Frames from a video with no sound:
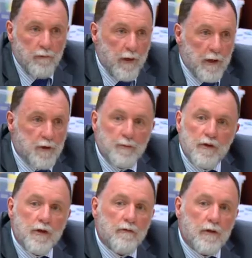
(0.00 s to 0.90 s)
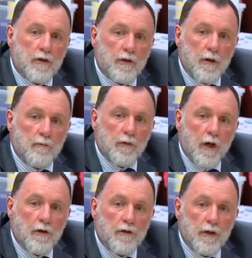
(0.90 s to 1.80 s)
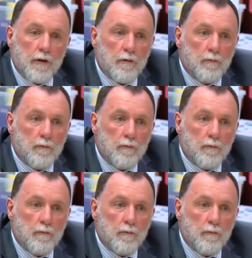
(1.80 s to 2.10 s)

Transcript: for that specific step, no, Senator.